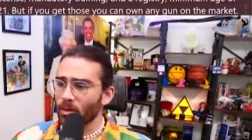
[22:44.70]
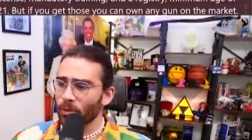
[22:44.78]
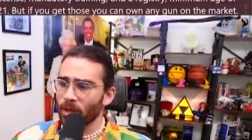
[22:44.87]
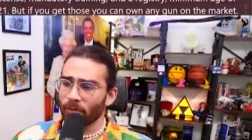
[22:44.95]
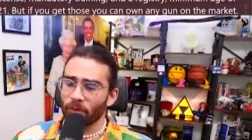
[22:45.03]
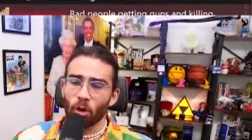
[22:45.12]

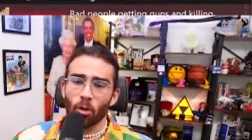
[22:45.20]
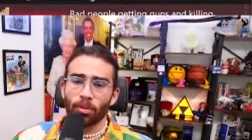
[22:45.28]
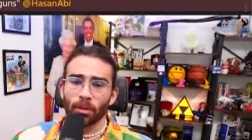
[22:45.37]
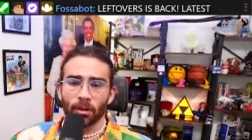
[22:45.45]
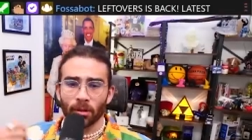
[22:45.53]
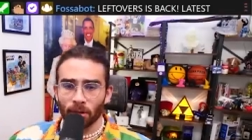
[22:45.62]
We have no
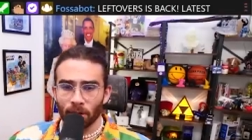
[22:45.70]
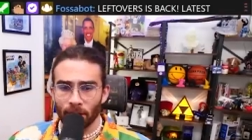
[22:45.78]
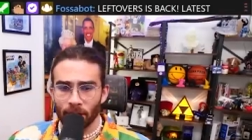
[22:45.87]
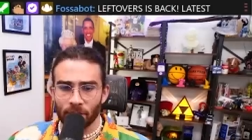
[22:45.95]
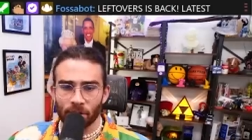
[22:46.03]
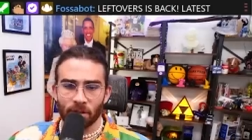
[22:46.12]
political
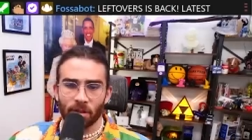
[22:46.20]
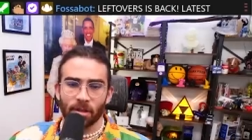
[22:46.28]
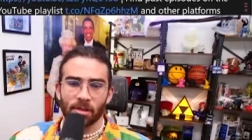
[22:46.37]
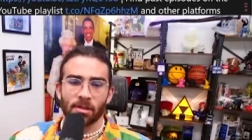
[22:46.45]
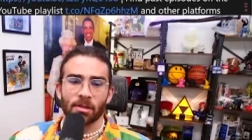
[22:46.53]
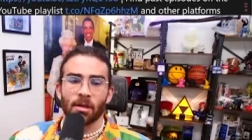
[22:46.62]

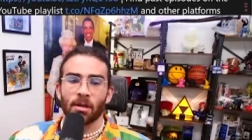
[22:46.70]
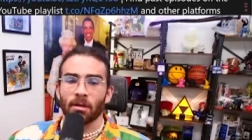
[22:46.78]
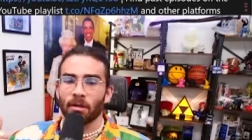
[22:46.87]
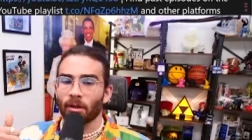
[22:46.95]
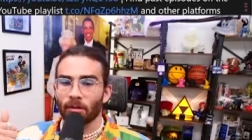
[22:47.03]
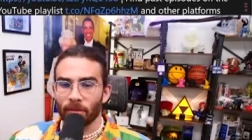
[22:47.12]
allegiances
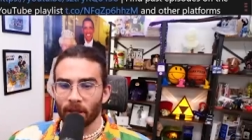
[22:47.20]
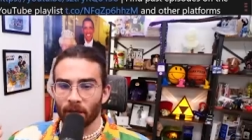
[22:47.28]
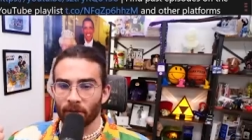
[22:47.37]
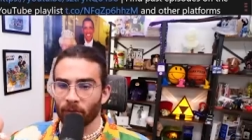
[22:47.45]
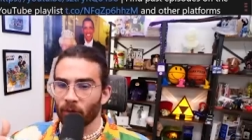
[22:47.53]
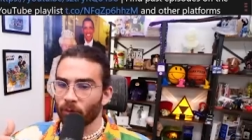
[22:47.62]
that are
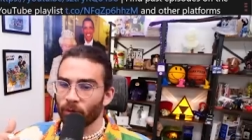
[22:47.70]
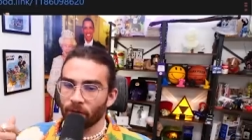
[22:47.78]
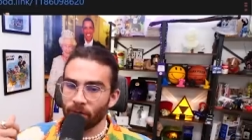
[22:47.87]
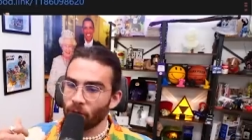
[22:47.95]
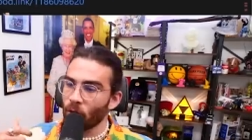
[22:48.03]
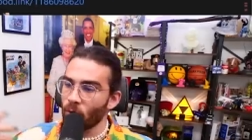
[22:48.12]
meaningful. We
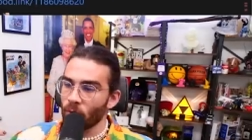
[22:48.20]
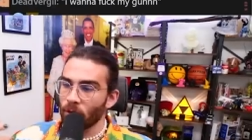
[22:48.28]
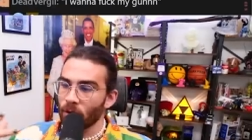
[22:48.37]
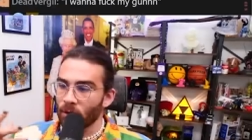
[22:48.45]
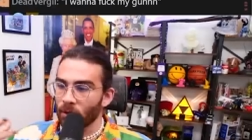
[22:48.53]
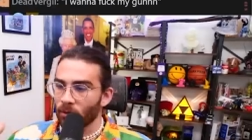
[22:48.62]
have no
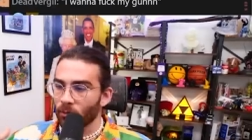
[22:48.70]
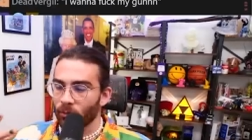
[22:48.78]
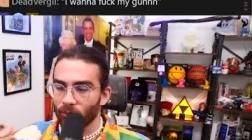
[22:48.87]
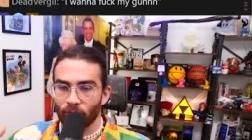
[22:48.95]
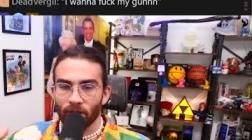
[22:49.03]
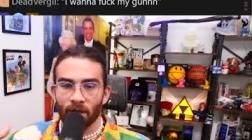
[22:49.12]

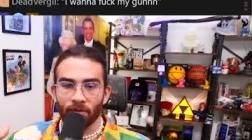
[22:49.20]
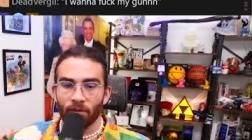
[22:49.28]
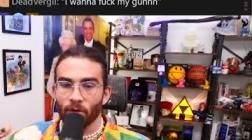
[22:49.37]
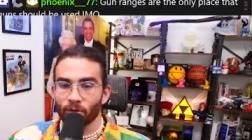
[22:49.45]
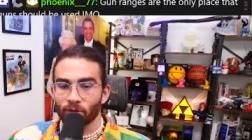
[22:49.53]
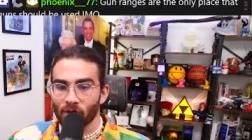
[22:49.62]
we have
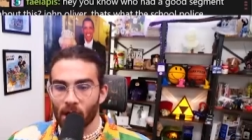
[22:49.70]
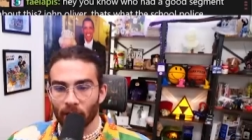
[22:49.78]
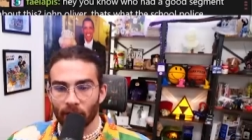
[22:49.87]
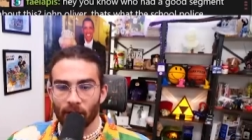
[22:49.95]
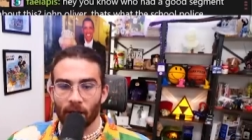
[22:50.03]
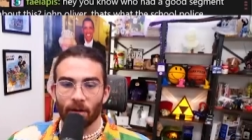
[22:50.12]
no
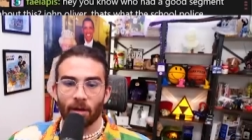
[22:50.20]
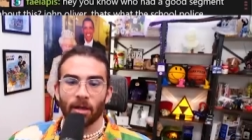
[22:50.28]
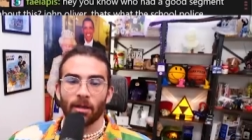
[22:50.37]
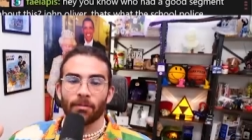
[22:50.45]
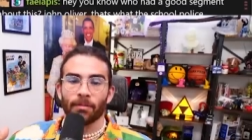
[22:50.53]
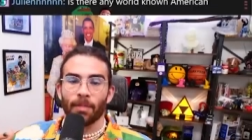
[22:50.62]

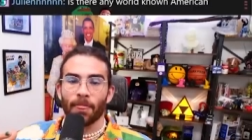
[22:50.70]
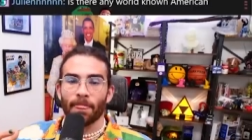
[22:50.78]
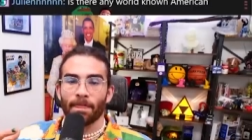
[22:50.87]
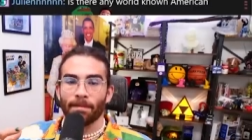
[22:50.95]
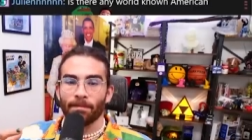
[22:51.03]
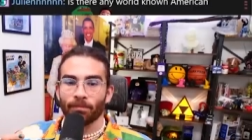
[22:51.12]
solidarity.
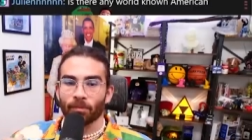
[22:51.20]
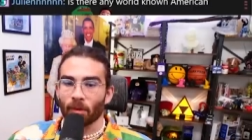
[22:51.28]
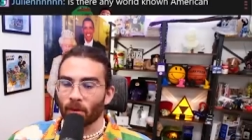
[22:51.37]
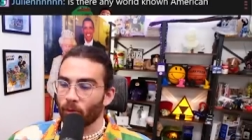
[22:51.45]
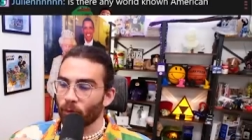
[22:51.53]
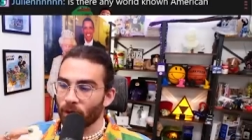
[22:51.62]

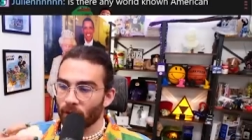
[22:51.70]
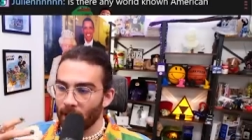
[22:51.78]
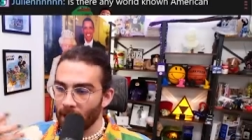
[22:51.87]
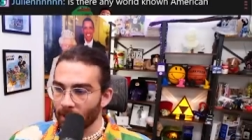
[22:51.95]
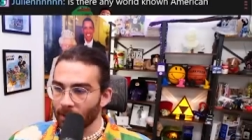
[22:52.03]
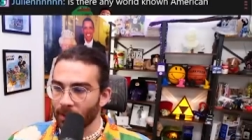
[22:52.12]
We are
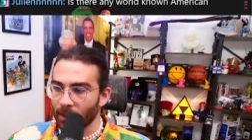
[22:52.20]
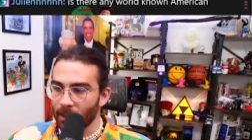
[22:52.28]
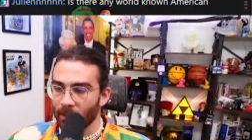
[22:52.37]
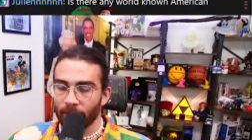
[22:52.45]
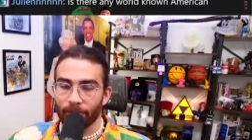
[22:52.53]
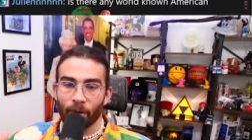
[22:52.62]

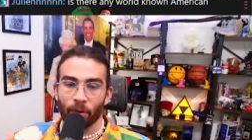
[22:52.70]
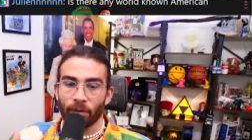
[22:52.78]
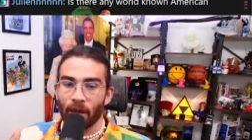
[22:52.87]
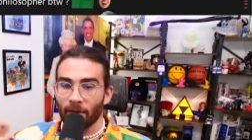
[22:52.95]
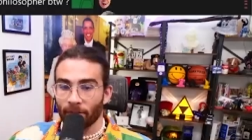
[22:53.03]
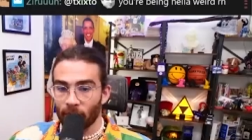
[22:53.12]
alienated
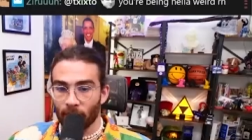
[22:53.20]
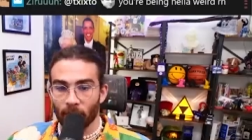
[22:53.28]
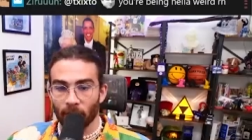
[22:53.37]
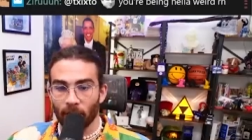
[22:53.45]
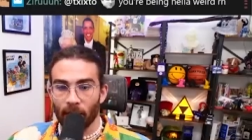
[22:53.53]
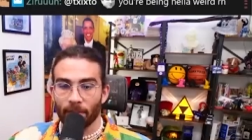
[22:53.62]
both from
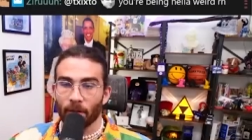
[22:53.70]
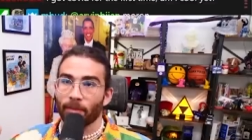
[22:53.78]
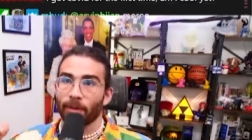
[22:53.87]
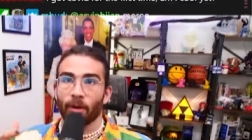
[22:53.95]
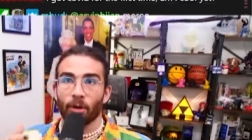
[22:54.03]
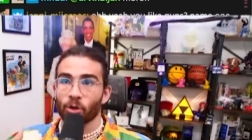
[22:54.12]
our labor
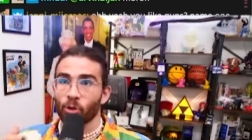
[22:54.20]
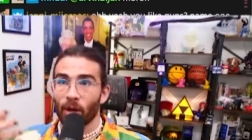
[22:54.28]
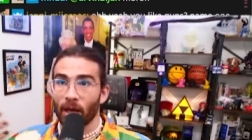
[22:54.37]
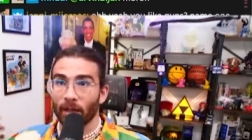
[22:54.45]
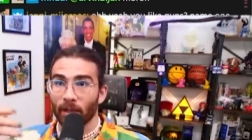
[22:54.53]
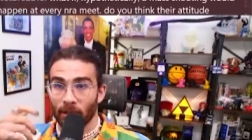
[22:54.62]
but also
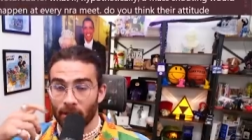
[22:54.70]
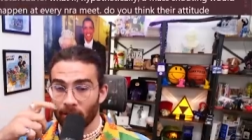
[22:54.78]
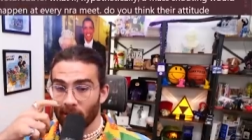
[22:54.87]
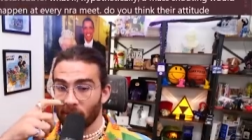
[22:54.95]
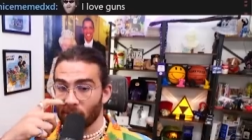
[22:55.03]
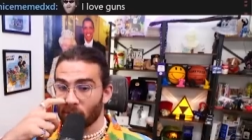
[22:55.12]

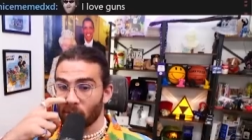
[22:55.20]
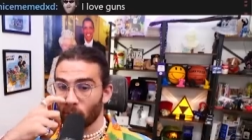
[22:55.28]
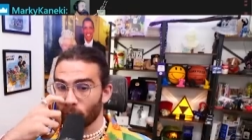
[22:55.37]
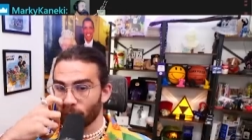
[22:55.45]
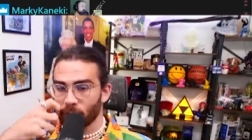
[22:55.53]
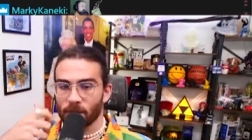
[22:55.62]
alienated in the
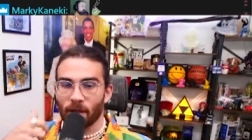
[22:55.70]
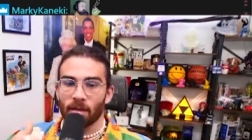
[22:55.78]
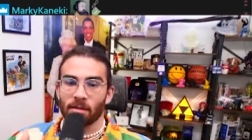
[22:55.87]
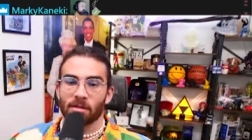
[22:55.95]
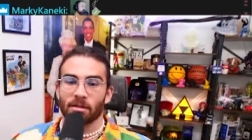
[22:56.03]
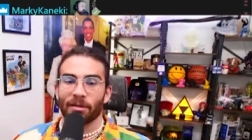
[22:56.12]
social
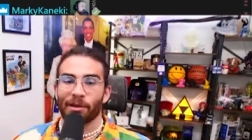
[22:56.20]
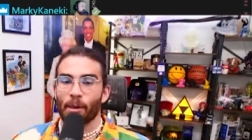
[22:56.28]
sense